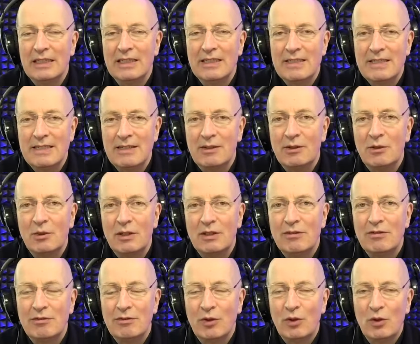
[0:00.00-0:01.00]

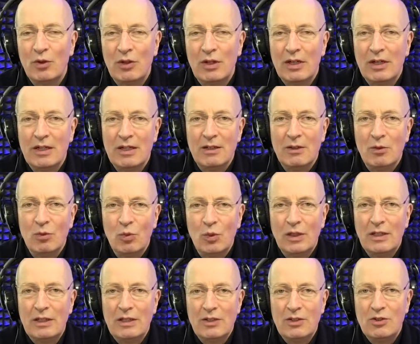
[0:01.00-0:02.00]
014
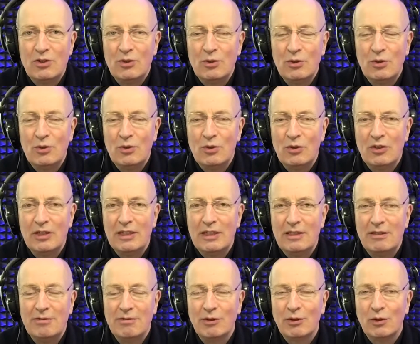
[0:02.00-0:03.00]
123
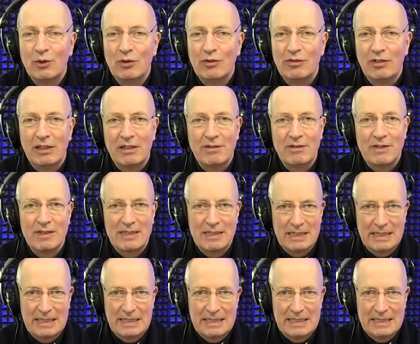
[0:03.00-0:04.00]

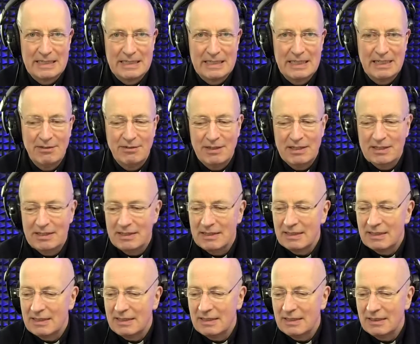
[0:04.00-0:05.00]
If it is
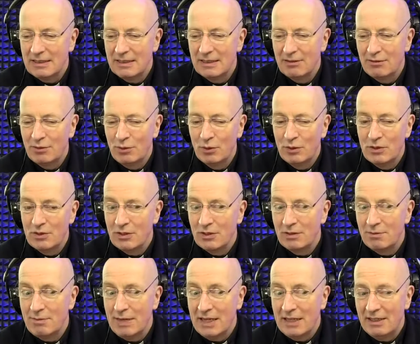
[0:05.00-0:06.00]
that the phone is
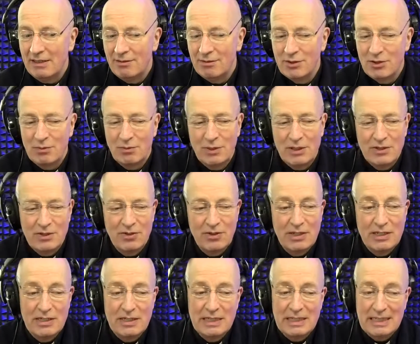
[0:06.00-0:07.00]
unmanned for some reason or
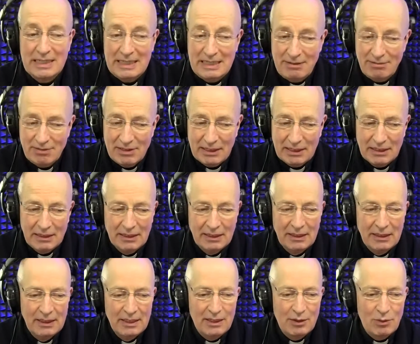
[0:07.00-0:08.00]
into the evening,
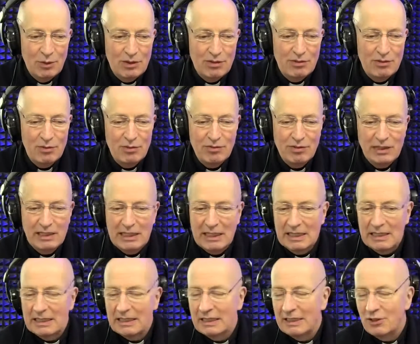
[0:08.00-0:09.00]
we're very
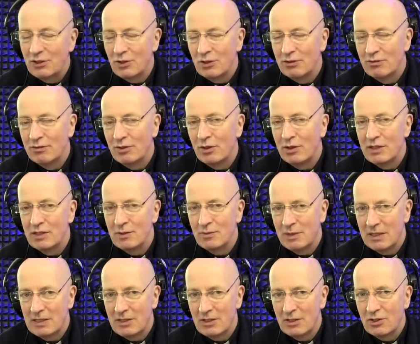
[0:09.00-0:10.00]
glad to get your voice
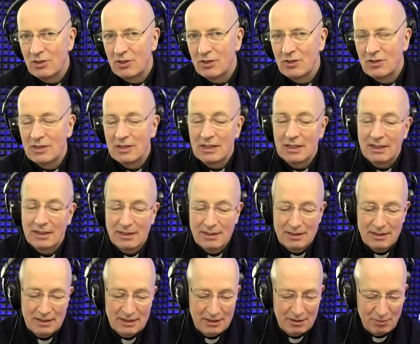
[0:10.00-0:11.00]
messages, and
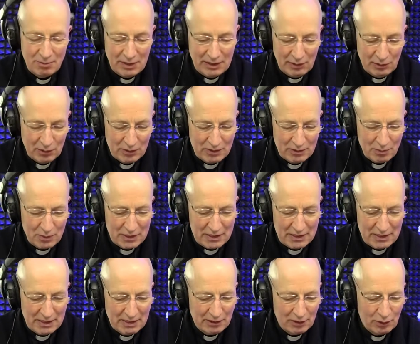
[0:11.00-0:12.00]
Mary was
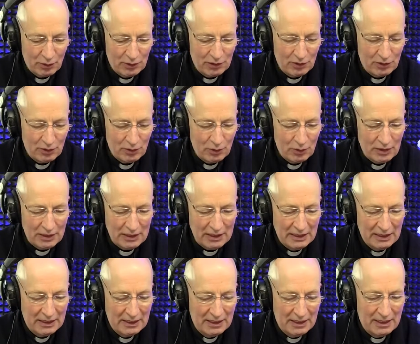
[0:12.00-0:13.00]
busy there going through the
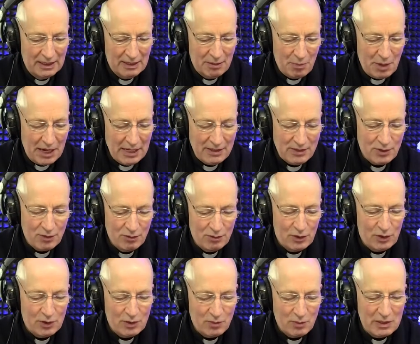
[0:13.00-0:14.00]
past
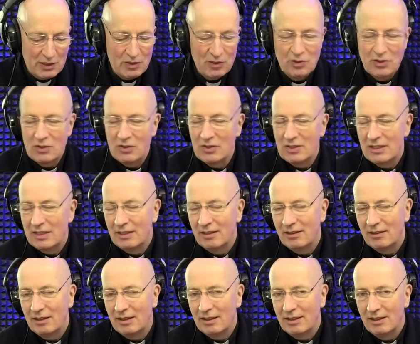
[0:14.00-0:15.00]
voice messages there
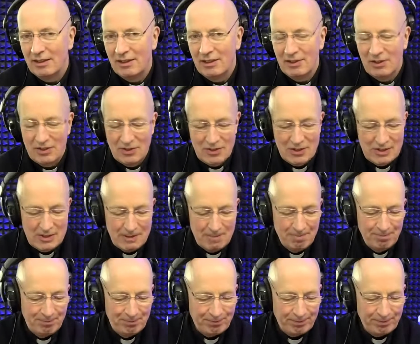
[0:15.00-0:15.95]
on the system,